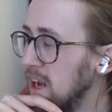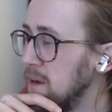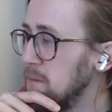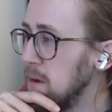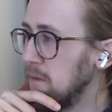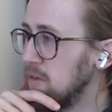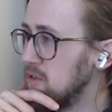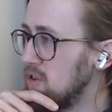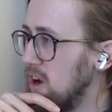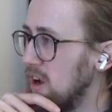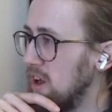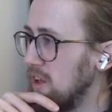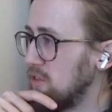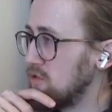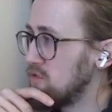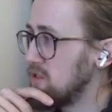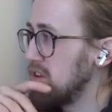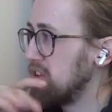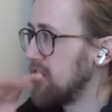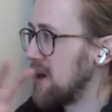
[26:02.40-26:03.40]
nearly made me cry like
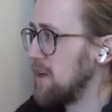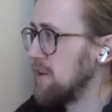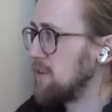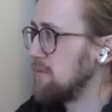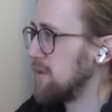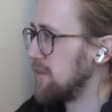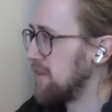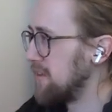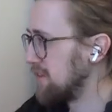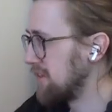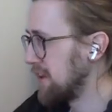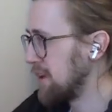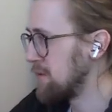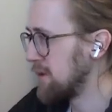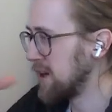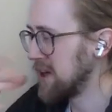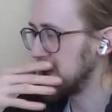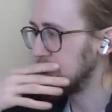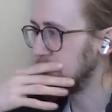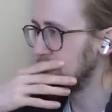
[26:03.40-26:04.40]
three times. But the scene
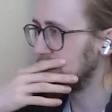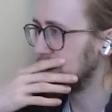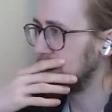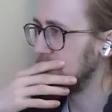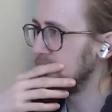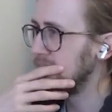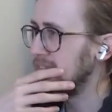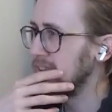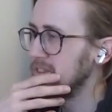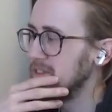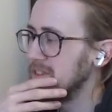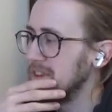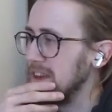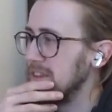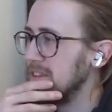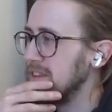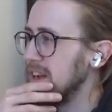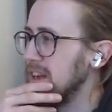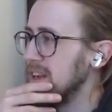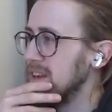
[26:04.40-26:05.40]
where she was like dancing
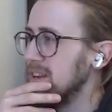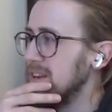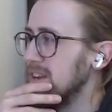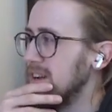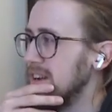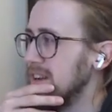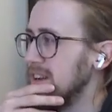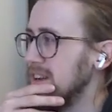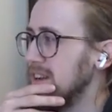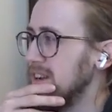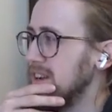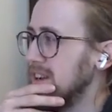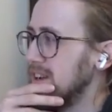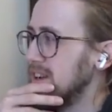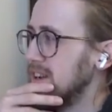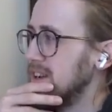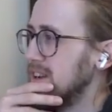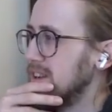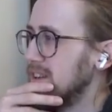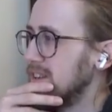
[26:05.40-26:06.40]
at the end, like
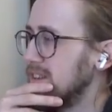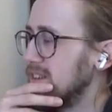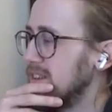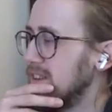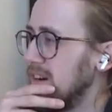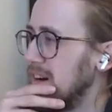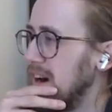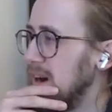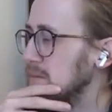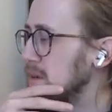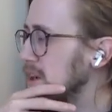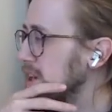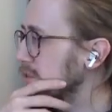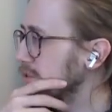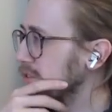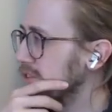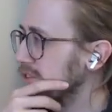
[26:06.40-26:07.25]
see how happy she